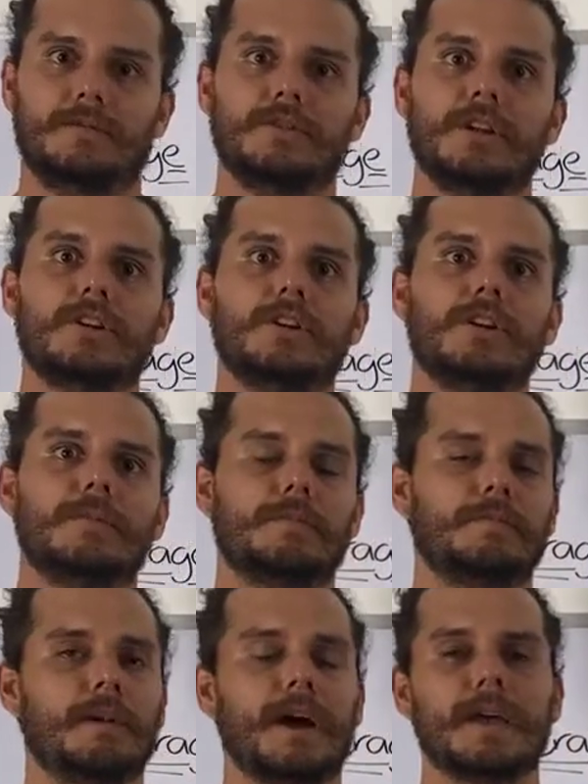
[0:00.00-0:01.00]
You're not going to
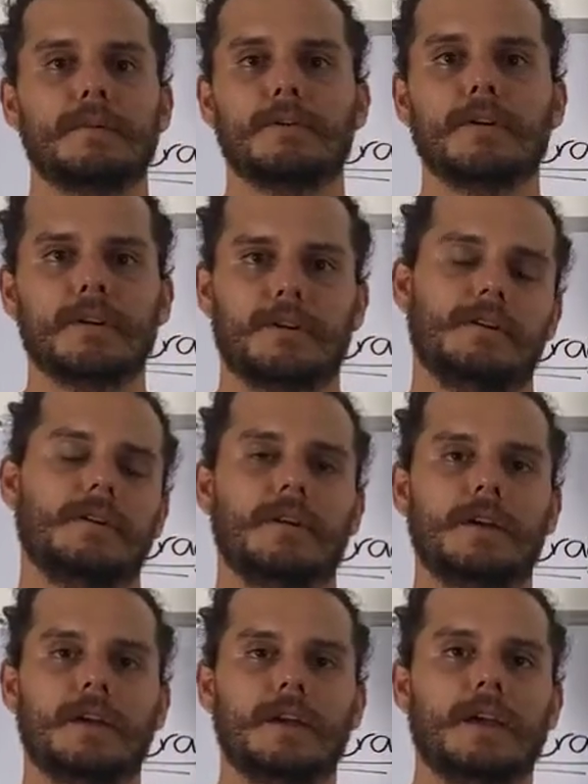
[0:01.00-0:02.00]
buy a burger
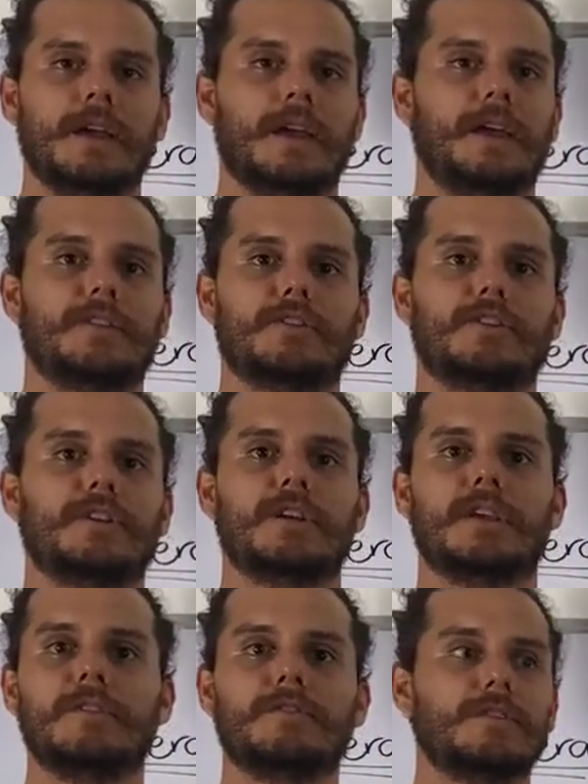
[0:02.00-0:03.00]
and they're going to
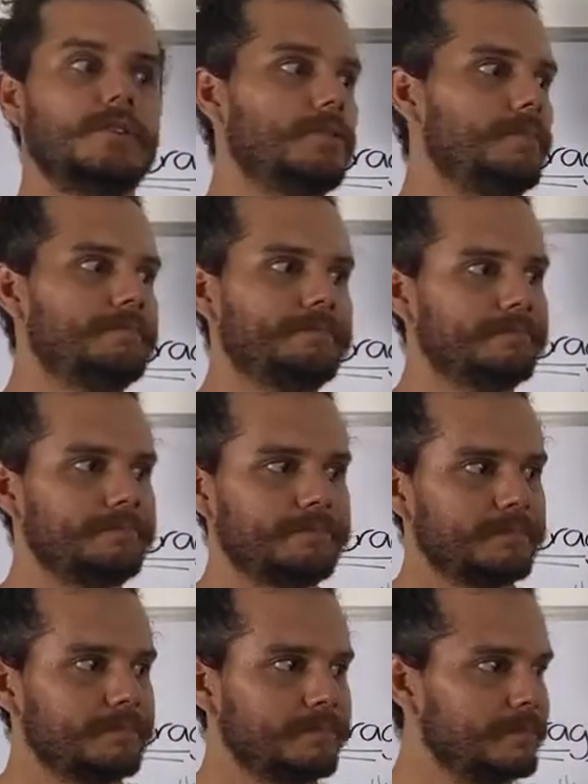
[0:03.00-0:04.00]
give you,
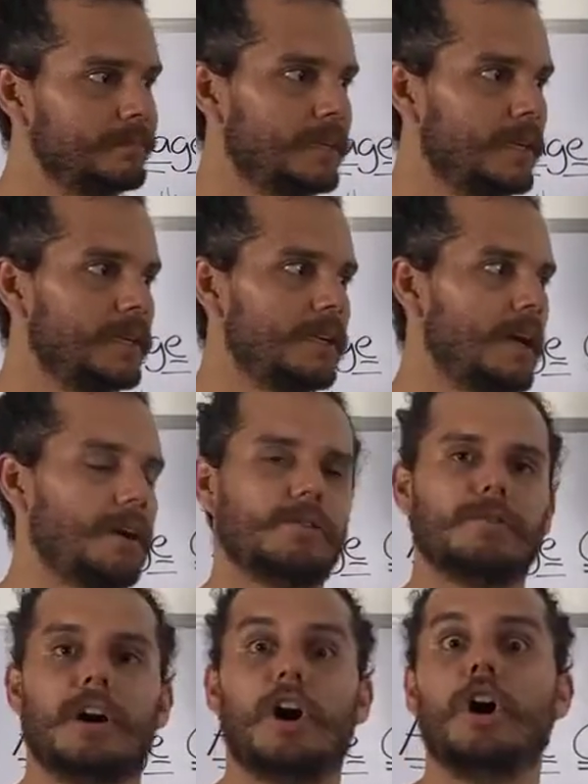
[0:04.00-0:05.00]
I don't
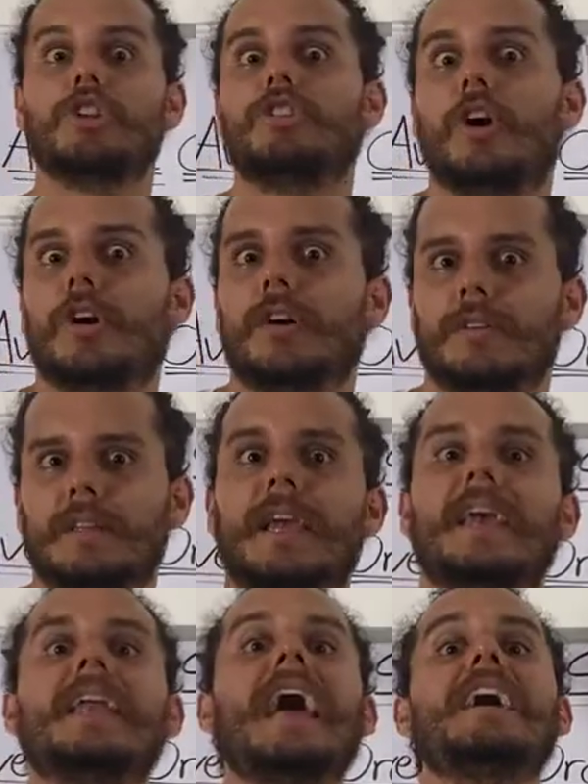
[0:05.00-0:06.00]
know, a hot dog. Like,
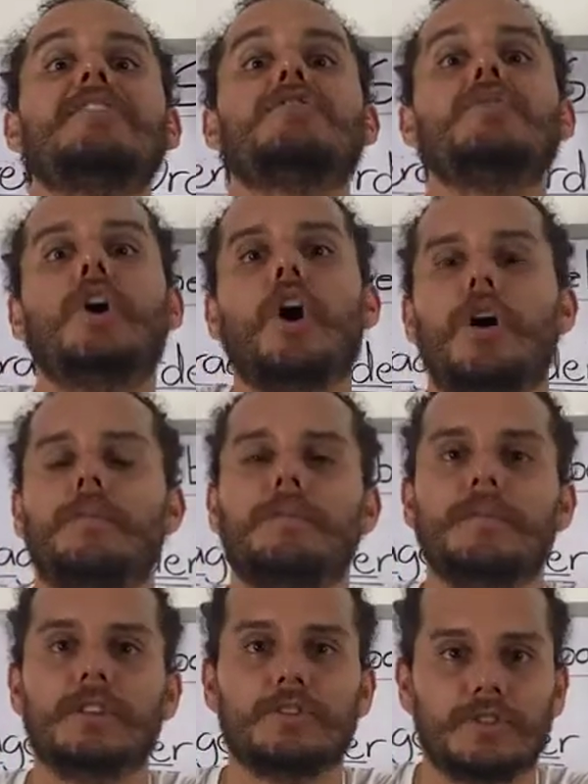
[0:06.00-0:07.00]
it has to
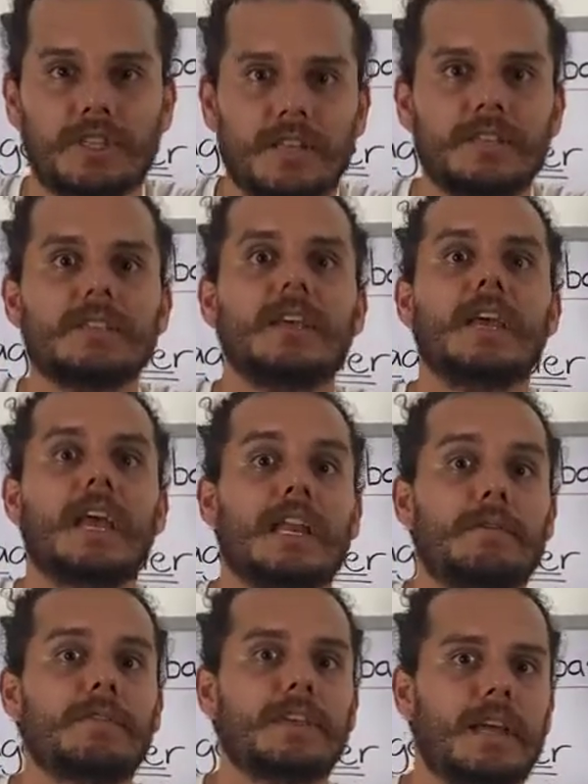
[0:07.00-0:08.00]
come into sense and
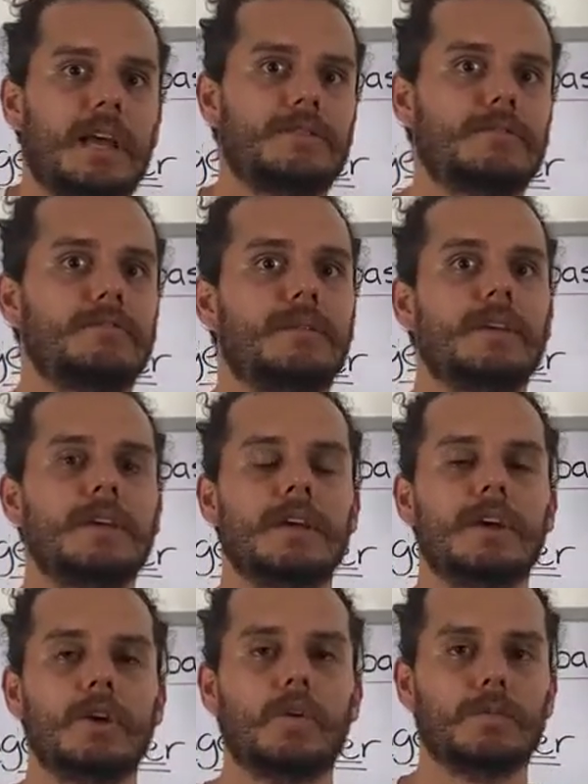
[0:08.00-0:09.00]
everything has to be
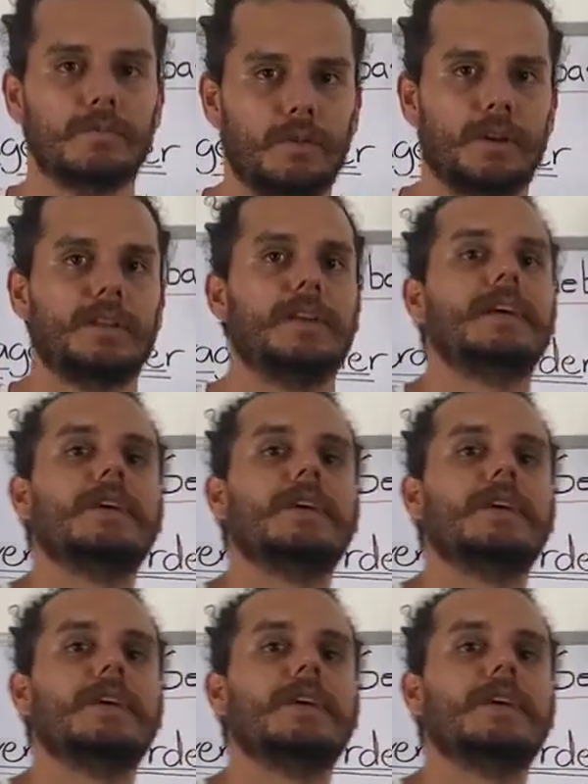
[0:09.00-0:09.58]
on point.